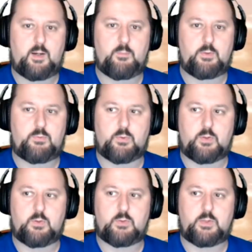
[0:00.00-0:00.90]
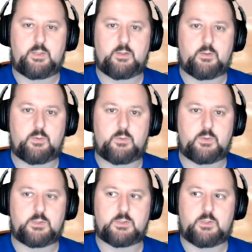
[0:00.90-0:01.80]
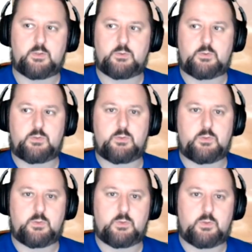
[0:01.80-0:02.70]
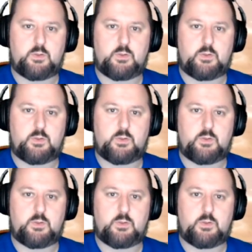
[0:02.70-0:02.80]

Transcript: if we're over here, we would just go to